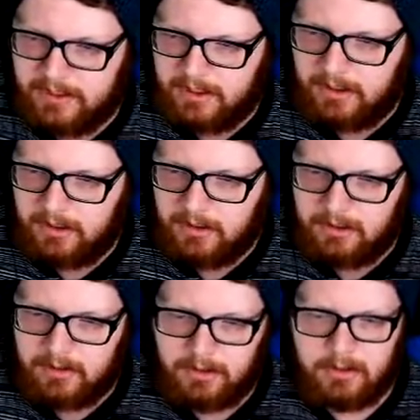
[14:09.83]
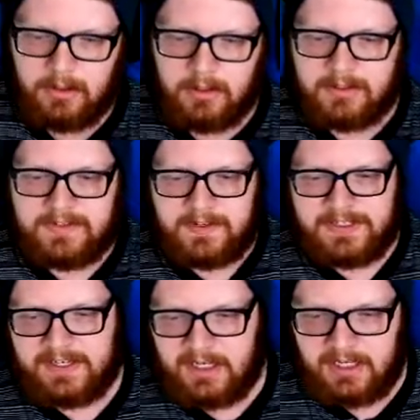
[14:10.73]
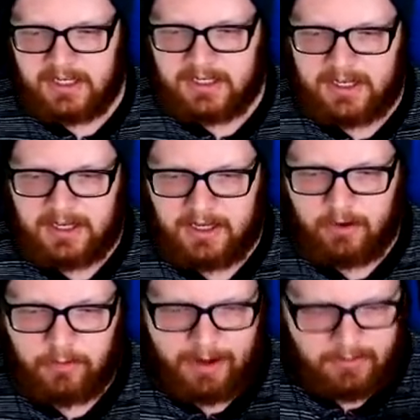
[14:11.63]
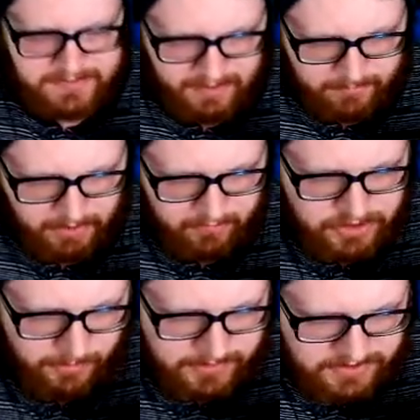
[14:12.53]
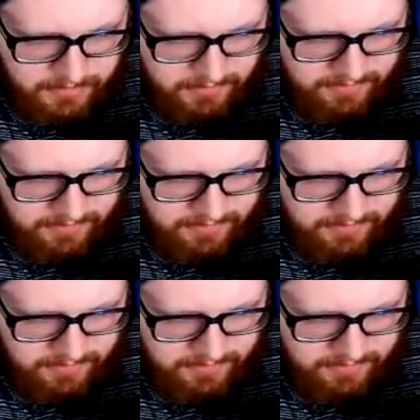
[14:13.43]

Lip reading: here. Does Victini get ground type coverage? I'm assuming